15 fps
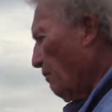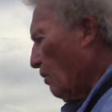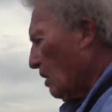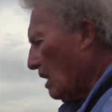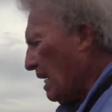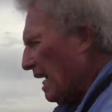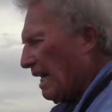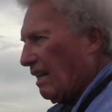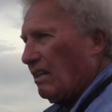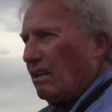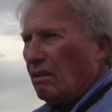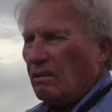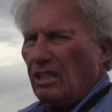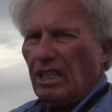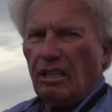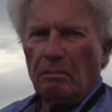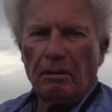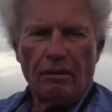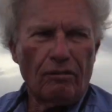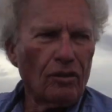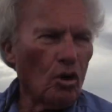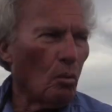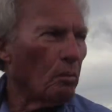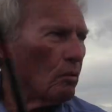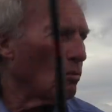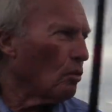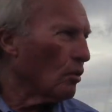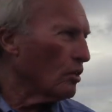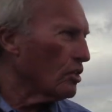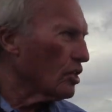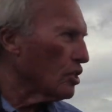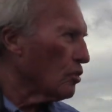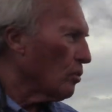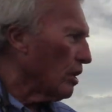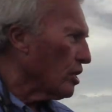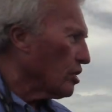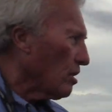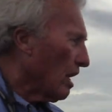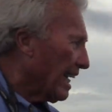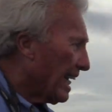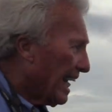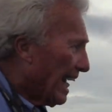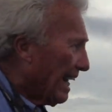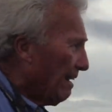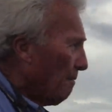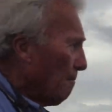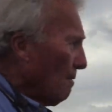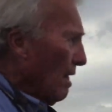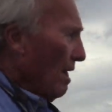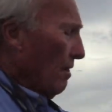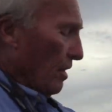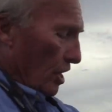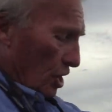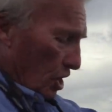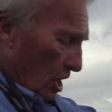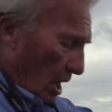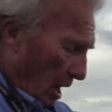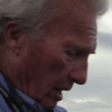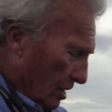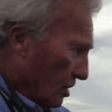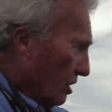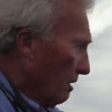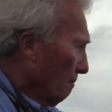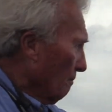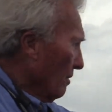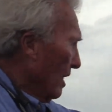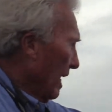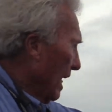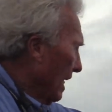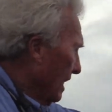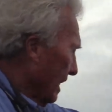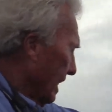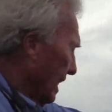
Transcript: for a little bit of an open water situation. Again, these cuts in the